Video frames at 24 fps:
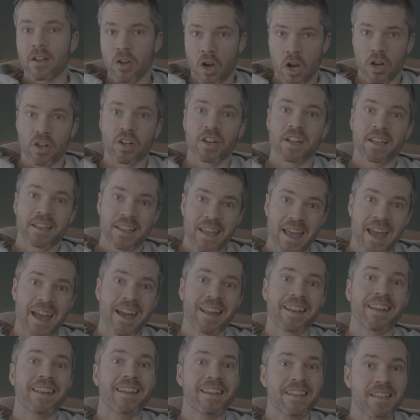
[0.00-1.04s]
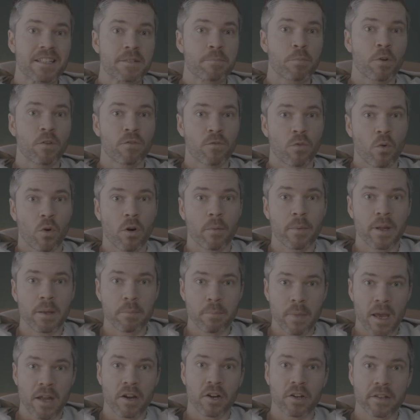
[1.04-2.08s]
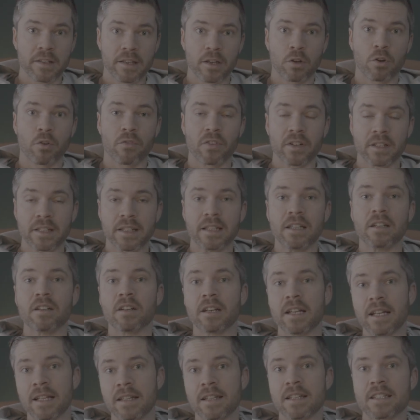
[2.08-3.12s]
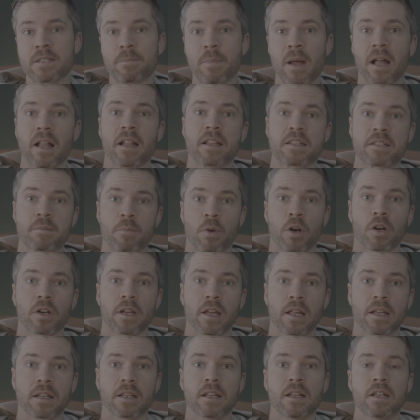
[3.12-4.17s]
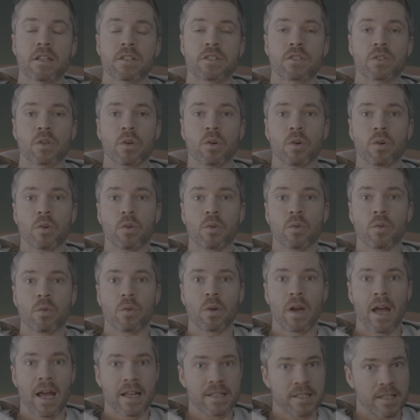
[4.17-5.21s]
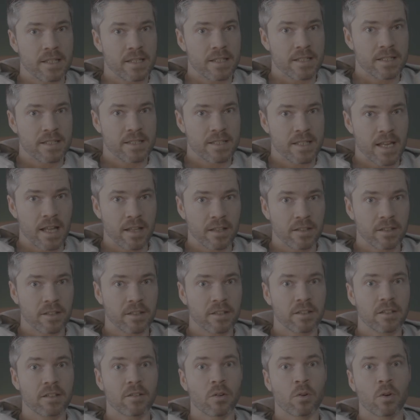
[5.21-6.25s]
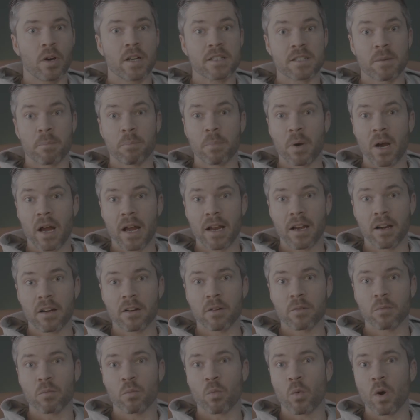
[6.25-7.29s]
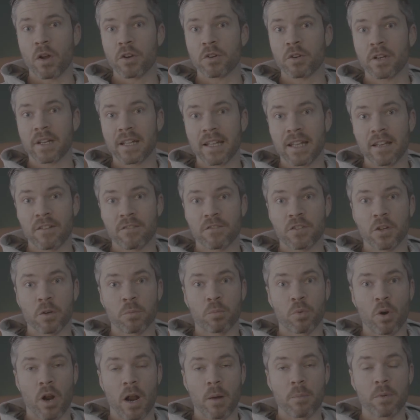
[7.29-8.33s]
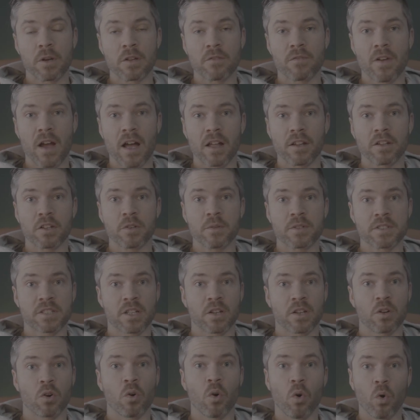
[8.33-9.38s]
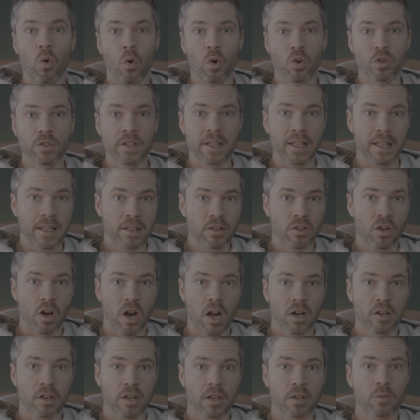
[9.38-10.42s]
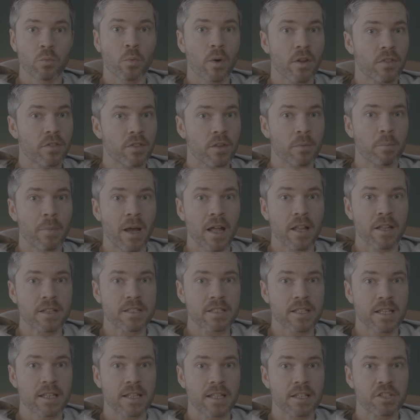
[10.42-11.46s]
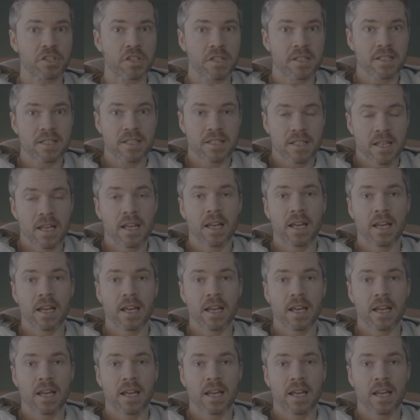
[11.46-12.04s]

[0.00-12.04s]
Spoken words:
Cochrane again is performing better year over year in this balanced market. So as a seller or as a buyer wondering if your property value is going to hold in Cochrane with the balanced conditions,